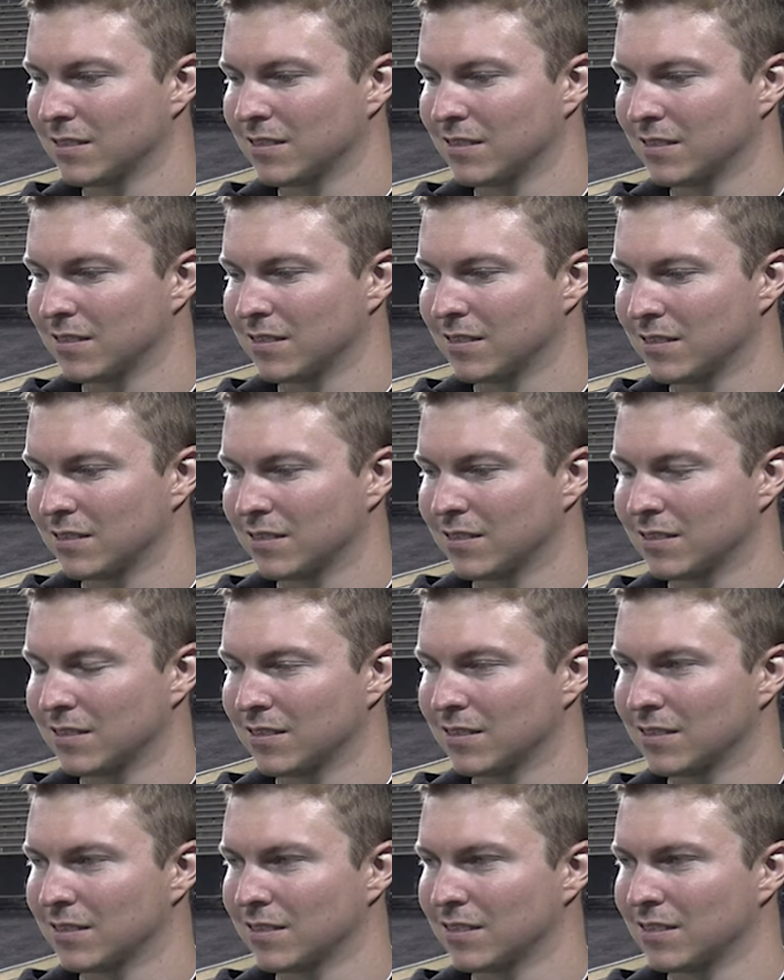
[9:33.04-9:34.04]

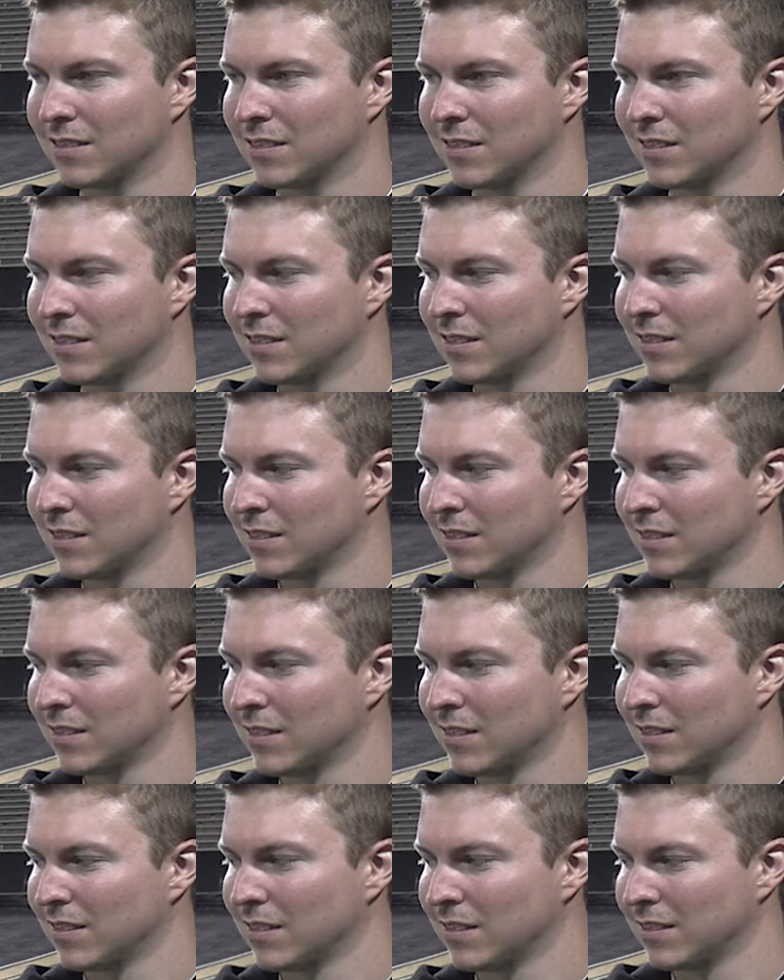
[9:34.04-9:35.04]

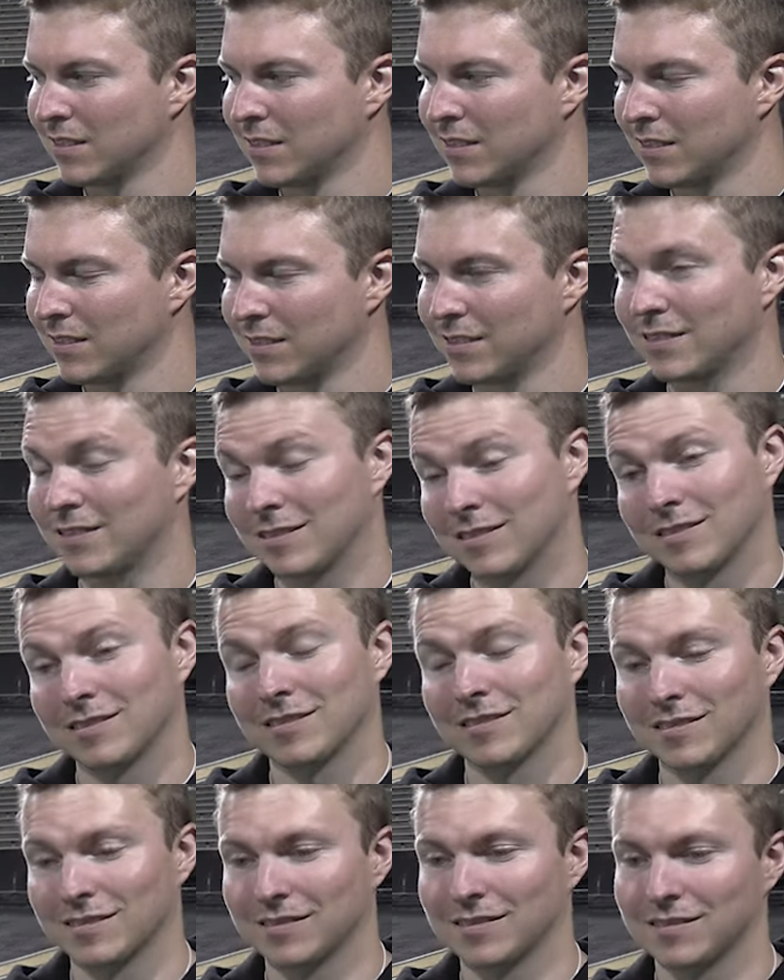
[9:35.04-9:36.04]

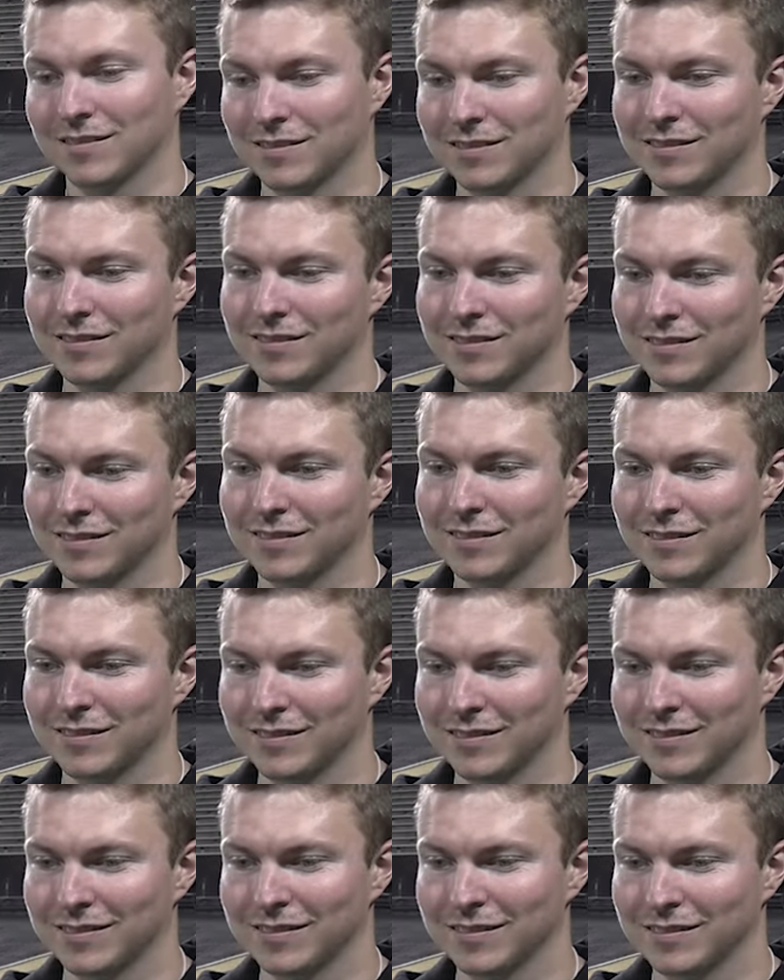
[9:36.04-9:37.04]

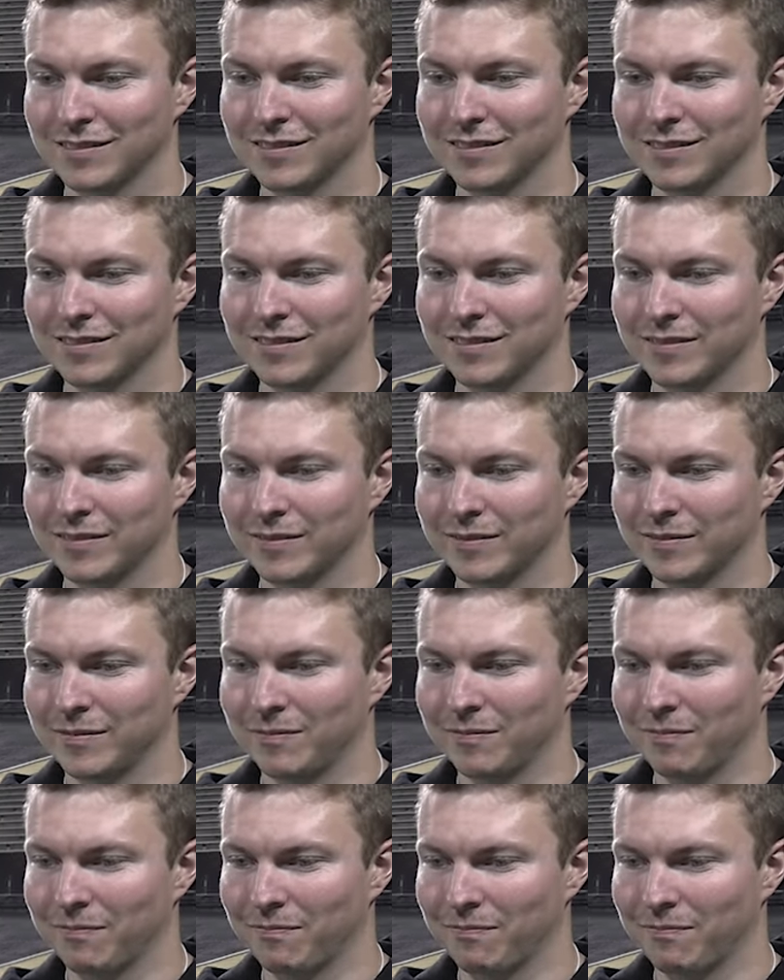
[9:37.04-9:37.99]
This person isn't speaking.